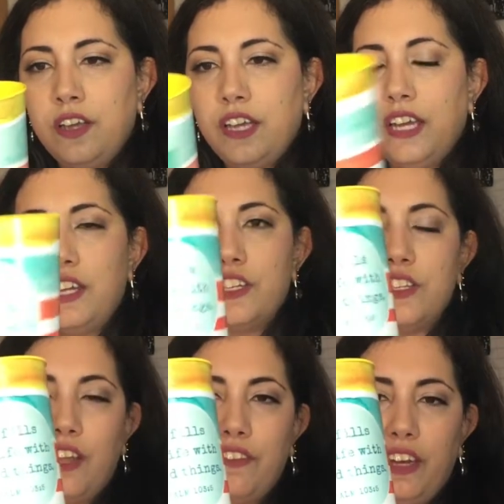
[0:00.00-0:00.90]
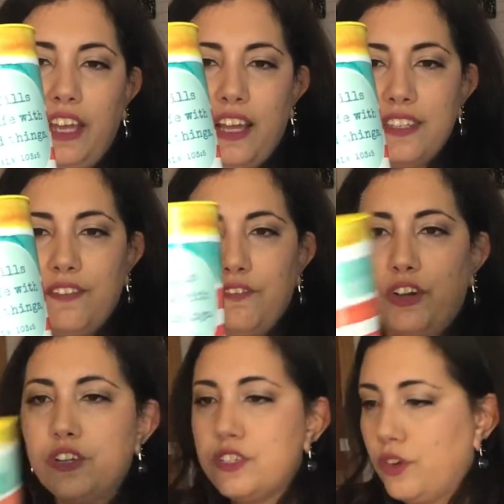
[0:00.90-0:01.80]
And I just love that it has that
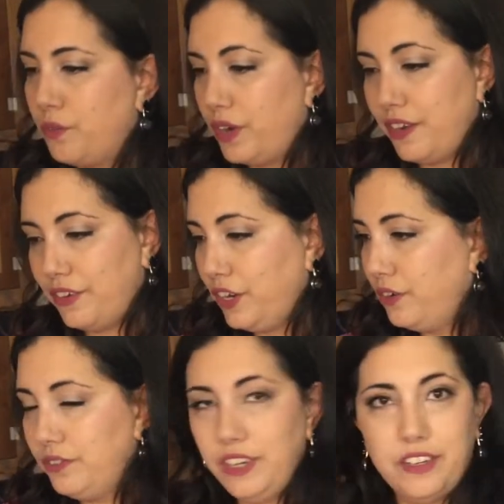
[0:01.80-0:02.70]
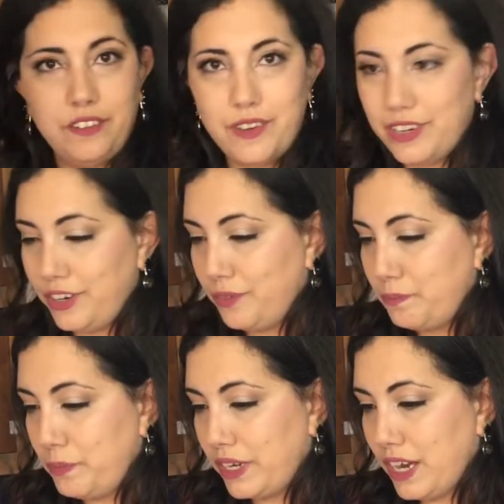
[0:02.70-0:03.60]
verse. So whenever you need a reminder, you
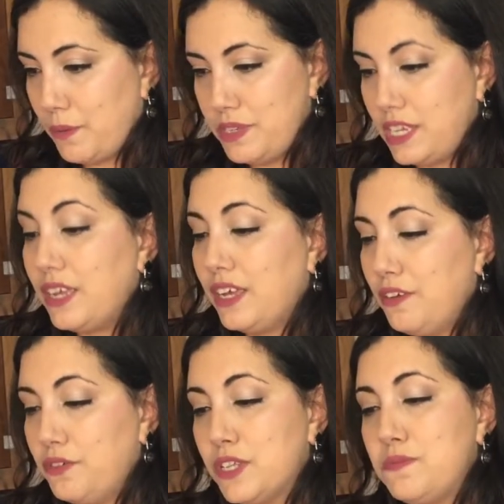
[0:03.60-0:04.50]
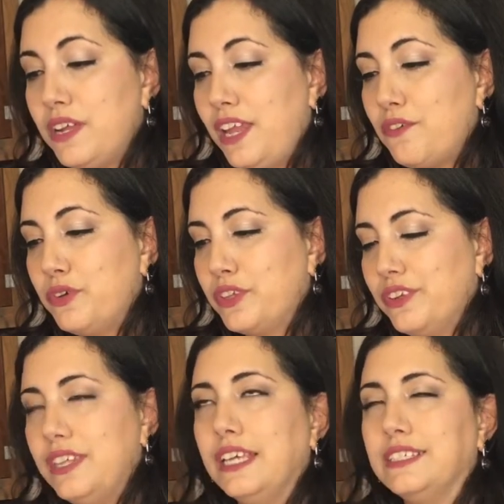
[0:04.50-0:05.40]
pick it up and say, He fills my life with good
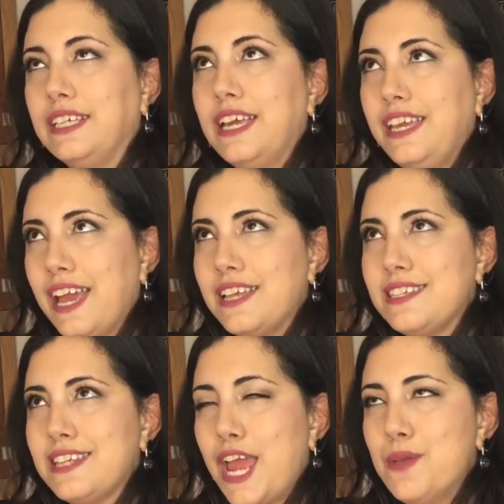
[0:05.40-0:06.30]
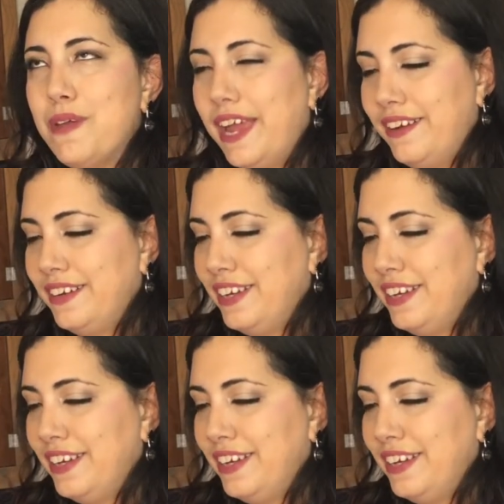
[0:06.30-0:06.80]
things. Yes, amen.